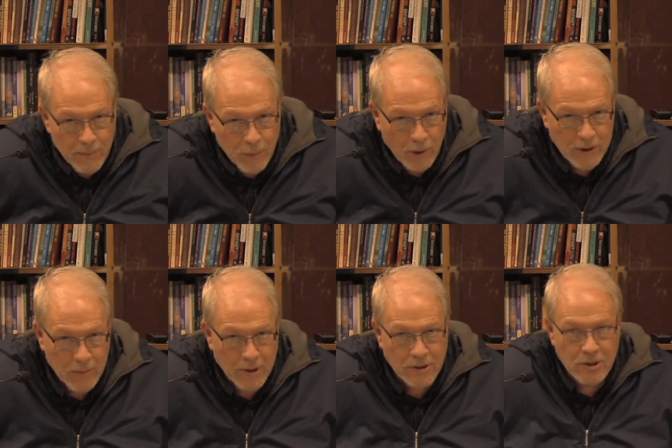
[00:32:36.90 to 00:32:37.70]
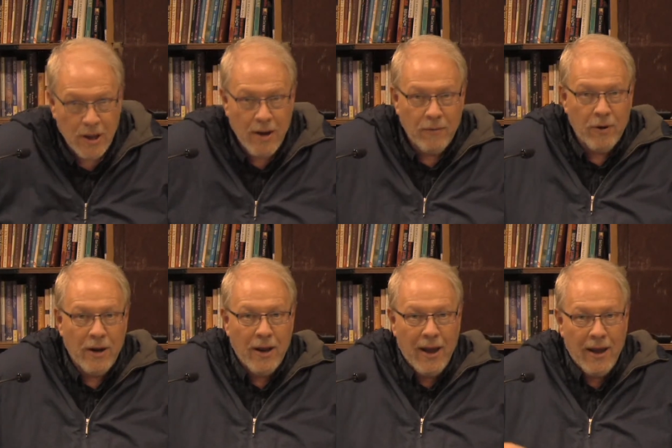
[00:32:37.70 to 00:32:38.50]
brought them into
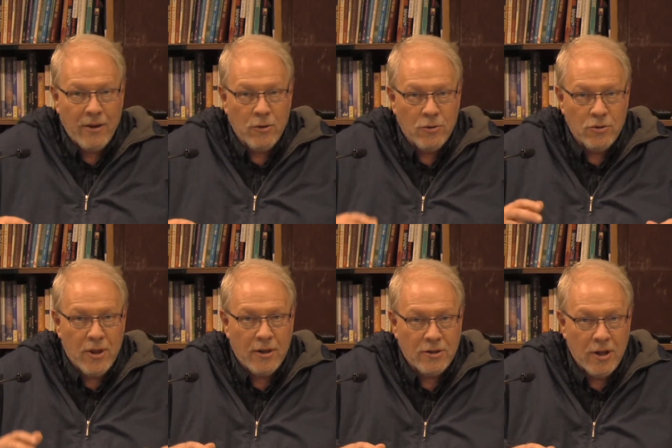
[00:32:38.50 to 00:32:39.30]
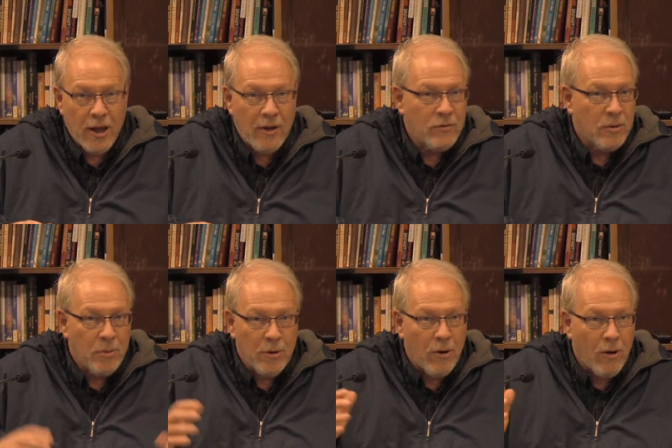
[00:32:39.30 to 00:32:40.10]
slavery and used the slaves to
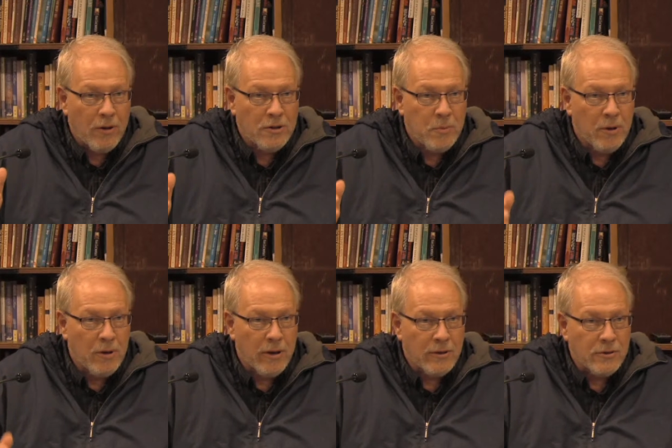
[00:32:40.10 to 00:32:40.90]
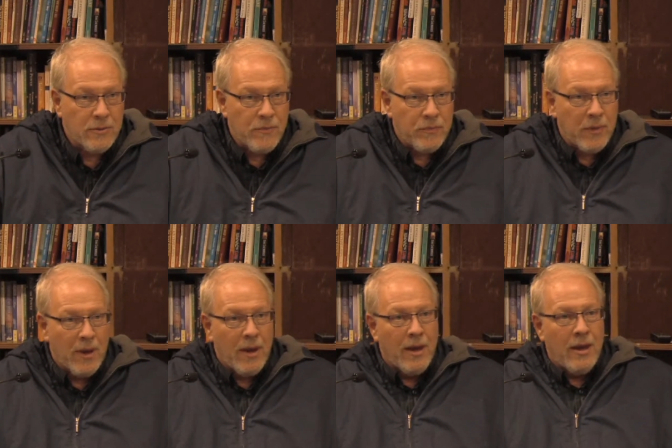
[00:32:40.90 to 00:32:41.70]
build all these buildings.
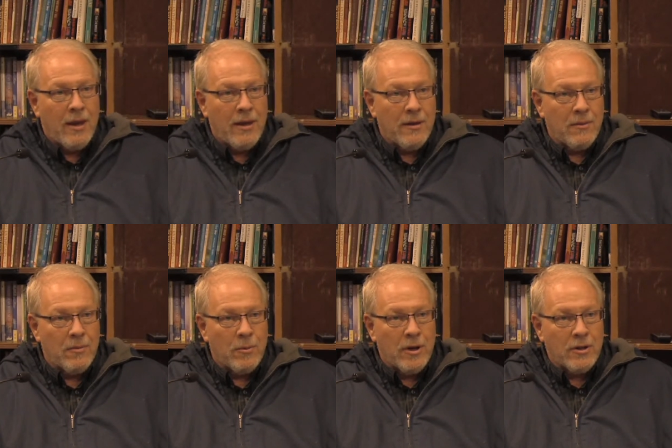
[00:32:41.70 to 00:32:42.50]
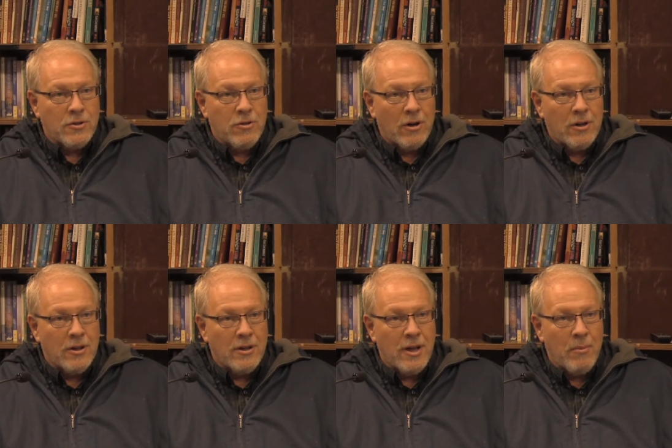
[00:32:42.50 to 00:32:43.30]
He reconstructed
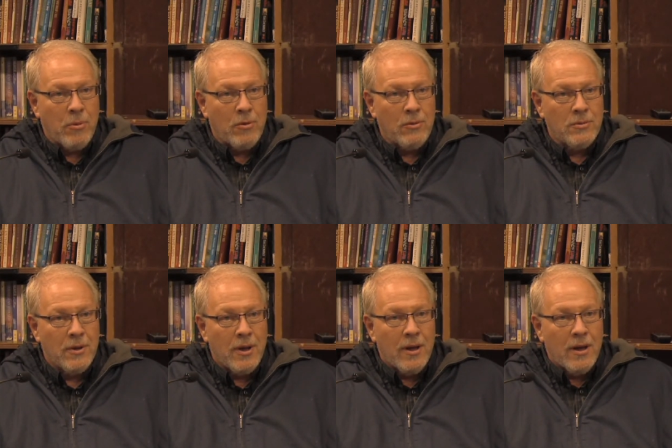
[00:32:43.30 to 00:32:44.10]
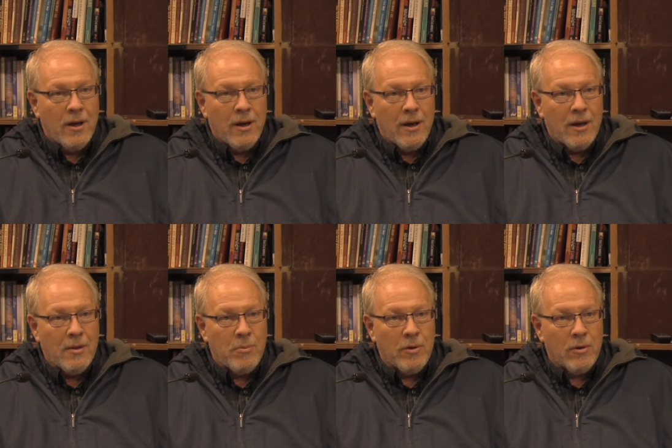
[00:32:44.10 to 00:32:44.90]
the temple.
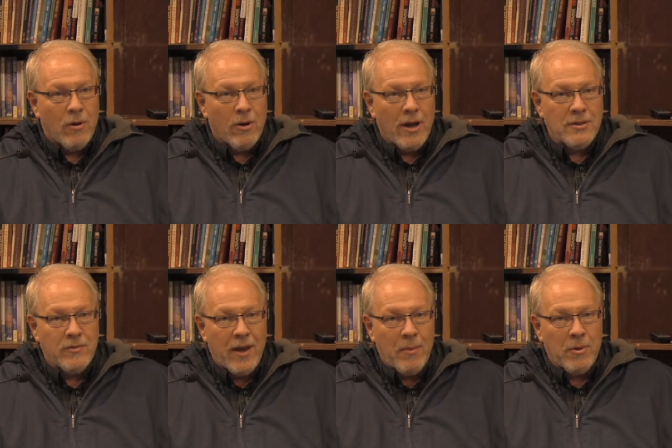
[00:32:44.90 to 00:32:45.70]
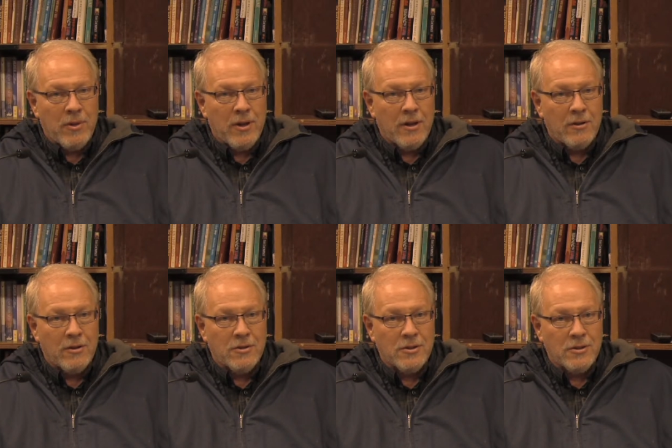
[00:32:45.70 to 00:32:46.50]
He built all kinds of
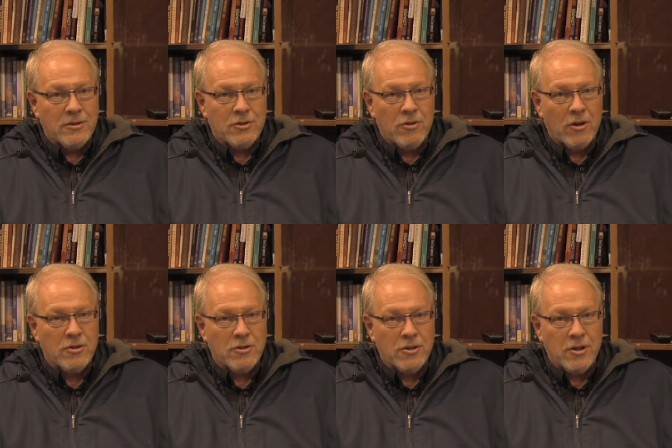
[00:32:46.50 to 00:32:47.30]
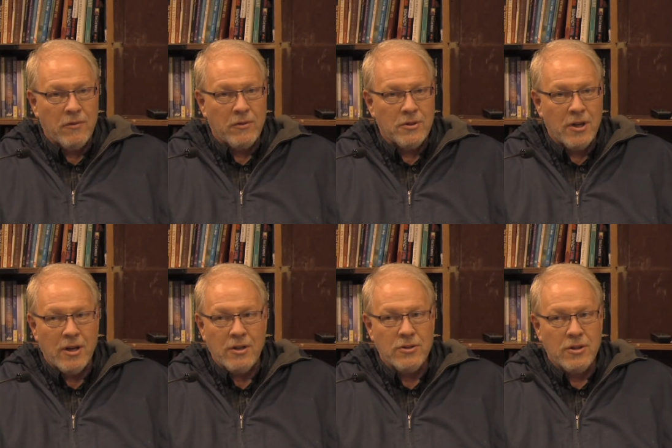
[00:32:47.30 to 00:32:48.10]
amphitheaters and structures in different
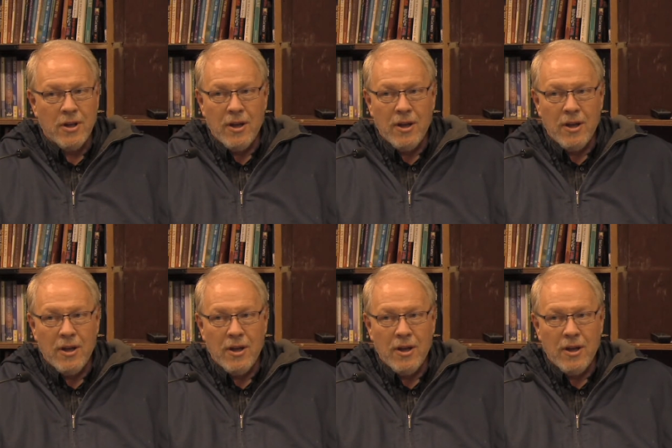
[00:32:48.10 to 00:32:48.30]
cities.